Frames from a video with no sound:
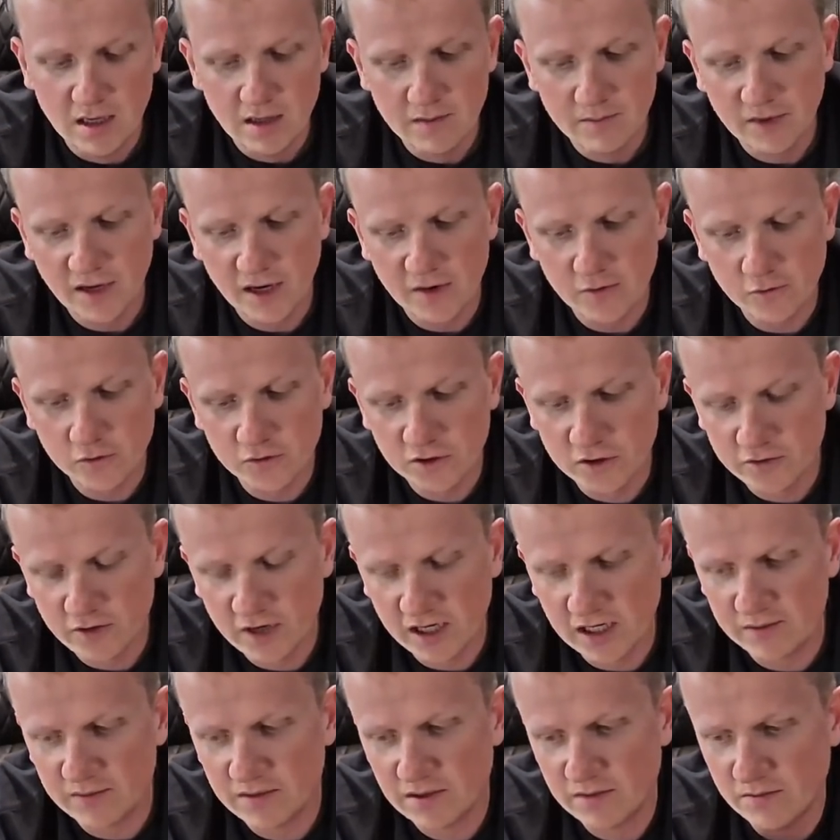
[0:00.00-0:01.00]
But I really
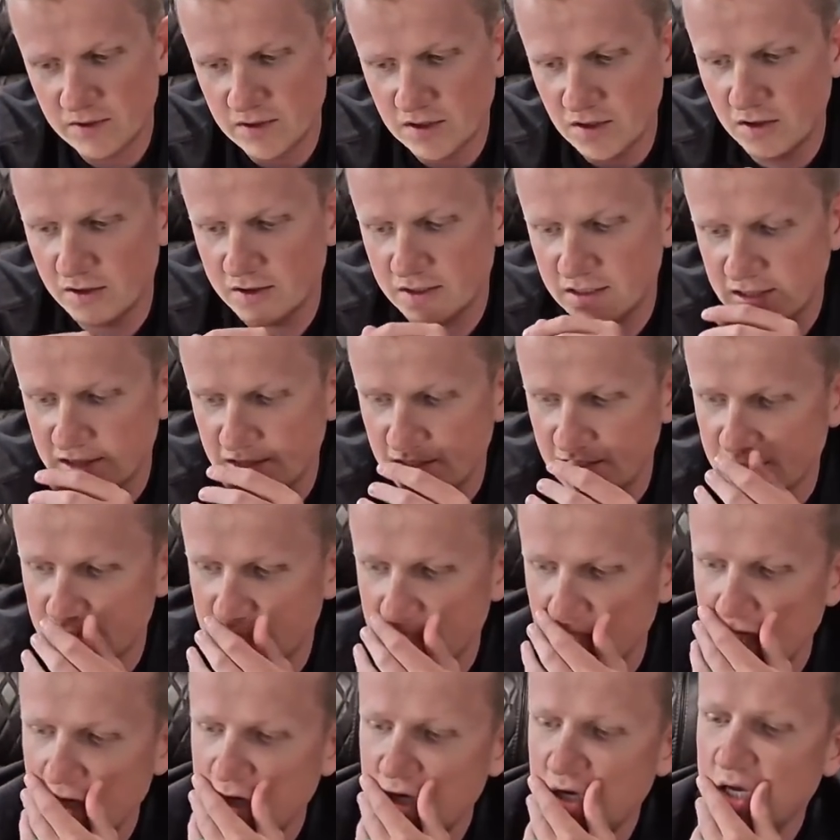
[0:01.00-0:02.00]
recommend Begali
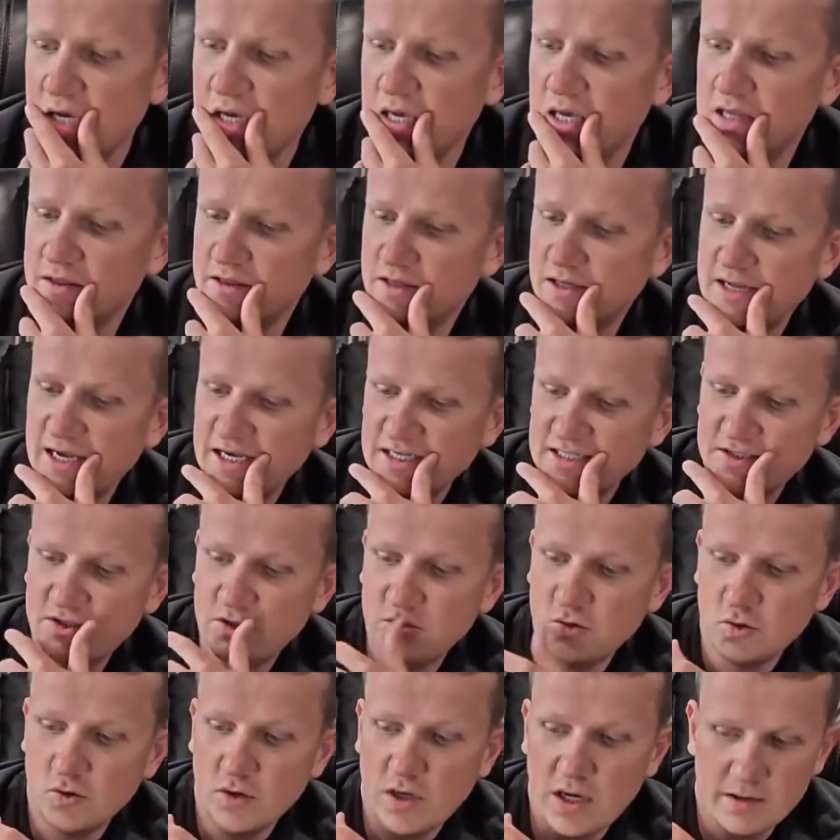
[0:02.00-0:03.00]
keys. The next
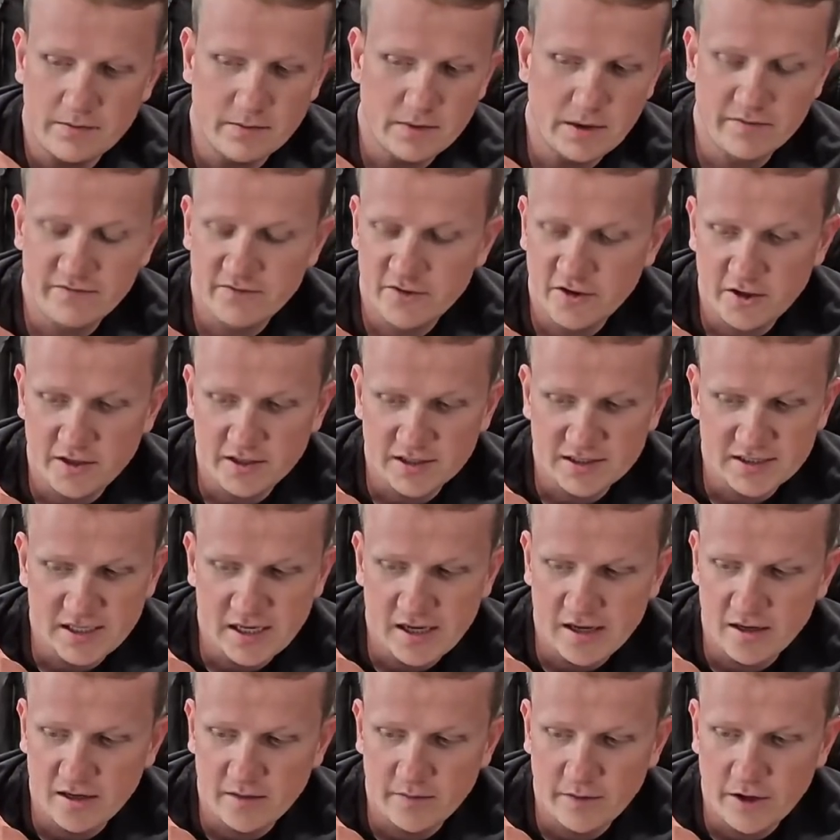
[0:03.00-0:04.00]
two I'm very
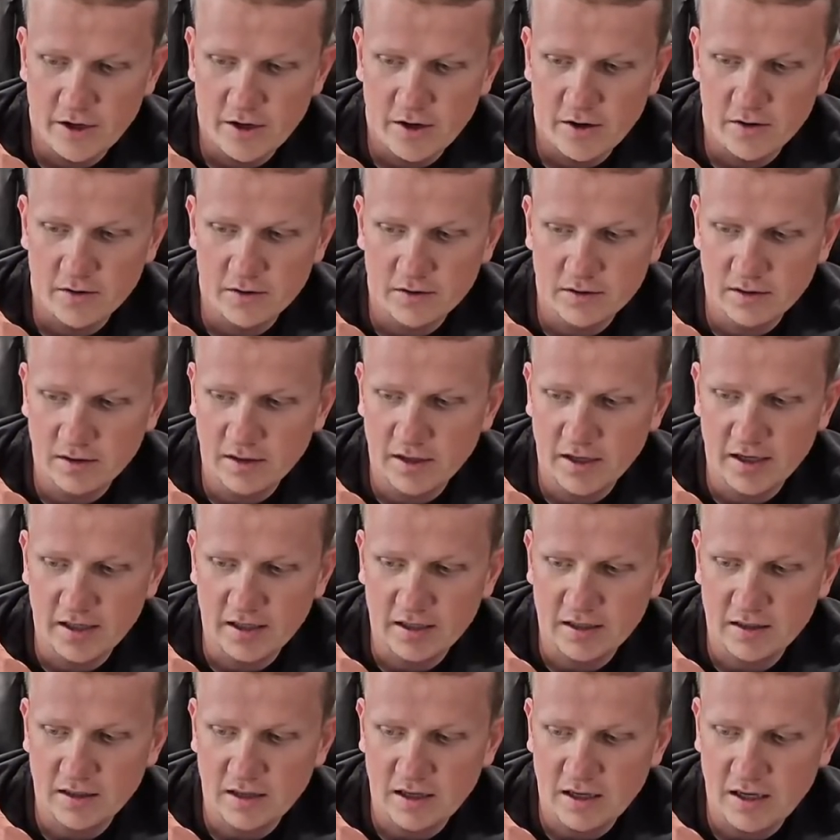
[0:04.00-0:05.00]
excited about.
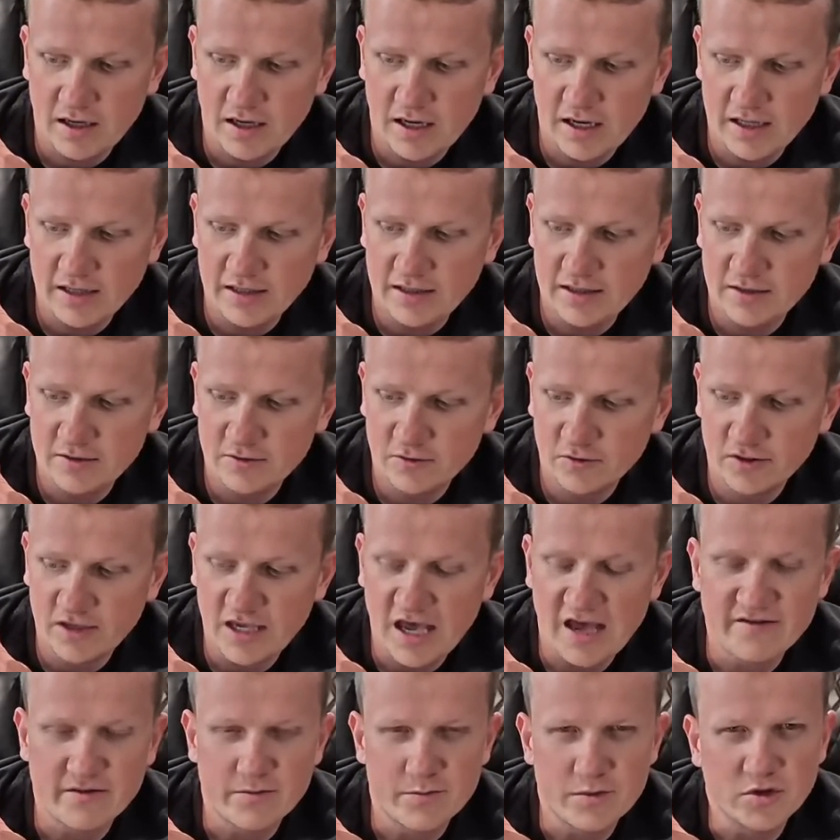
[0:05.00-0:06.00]
Like I didn't really
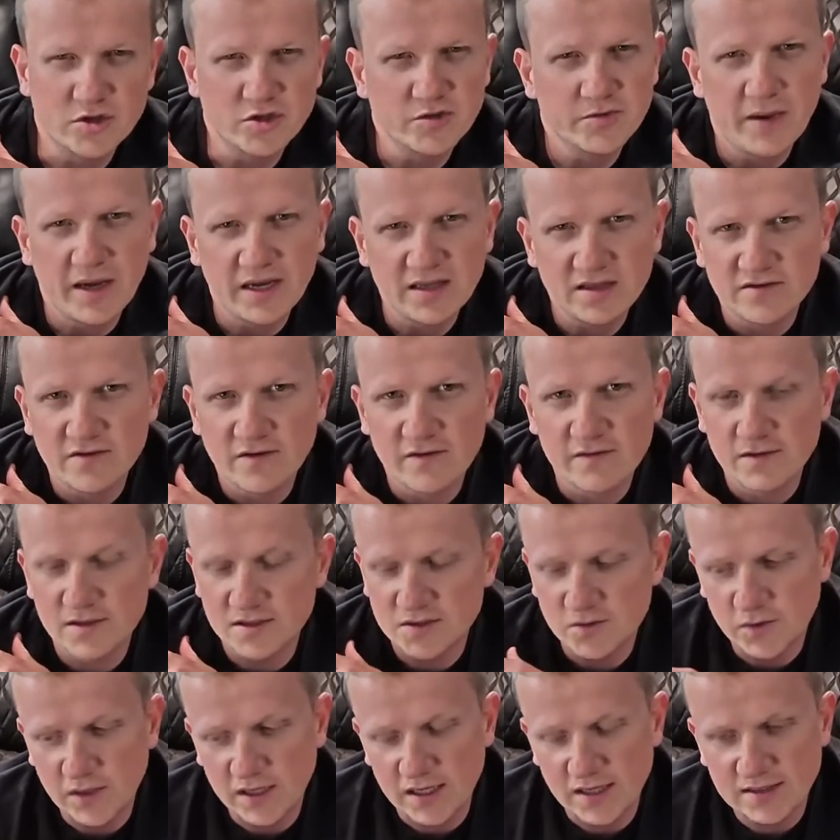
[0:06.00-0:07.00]
have a perspective of
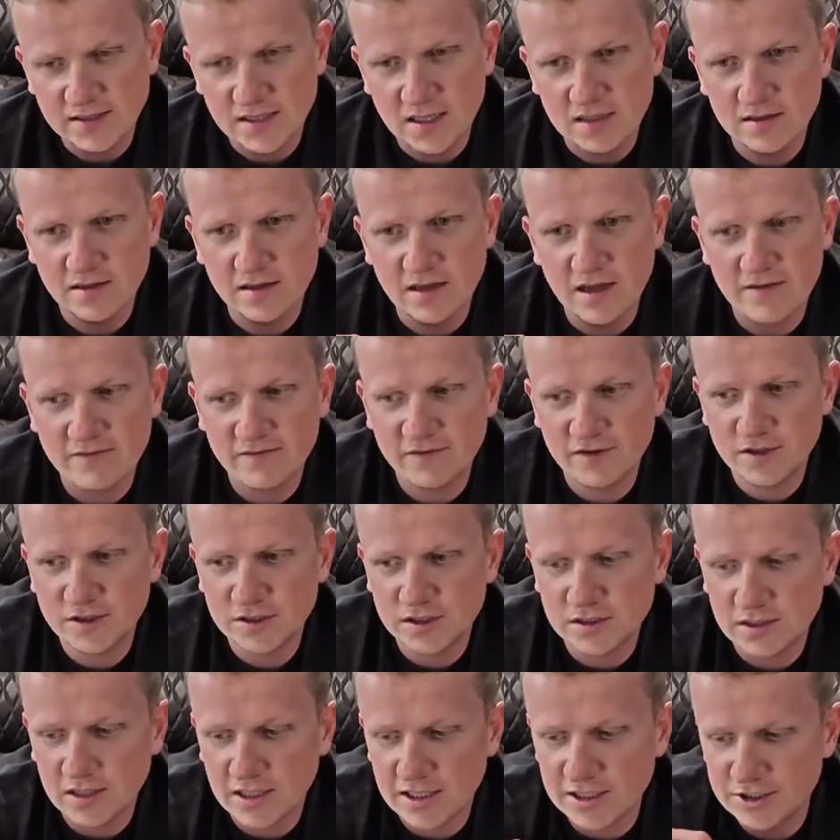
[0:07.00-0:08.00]
this when I attended
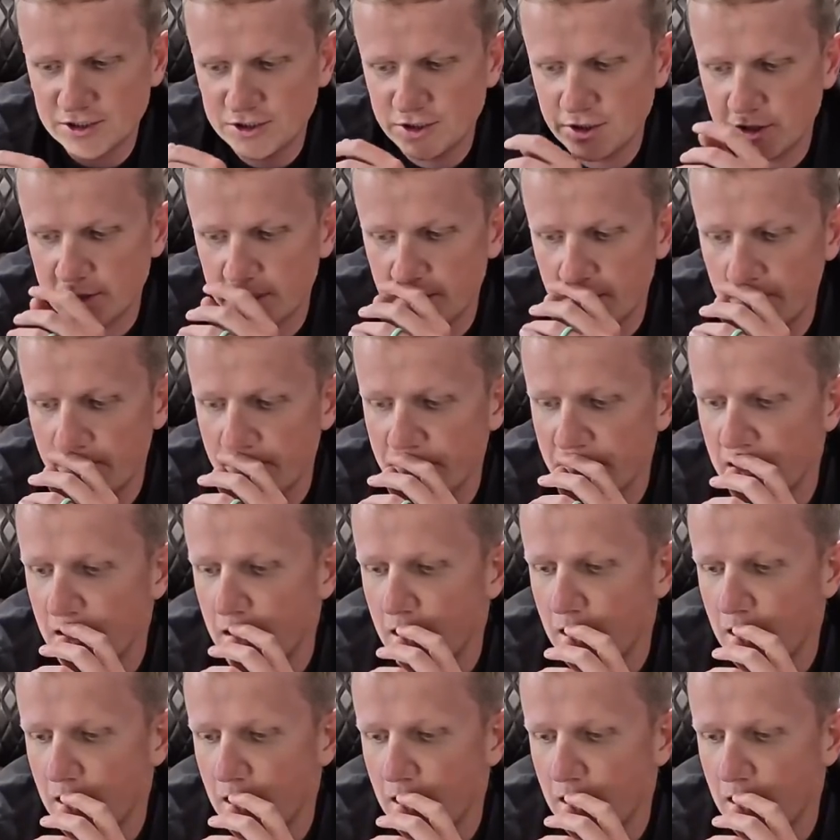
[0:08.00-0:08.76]
Hamvention last year.